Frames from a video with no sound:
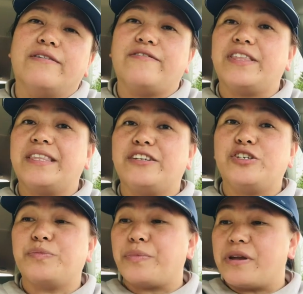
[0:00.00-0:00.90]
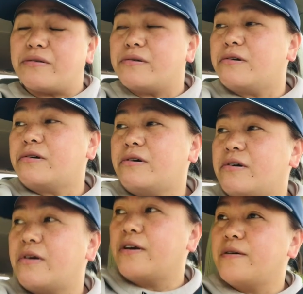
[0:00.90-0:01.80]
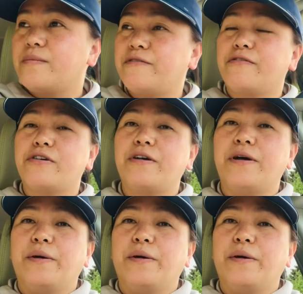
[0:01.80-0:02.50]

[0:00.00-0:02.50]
vintage mirror before,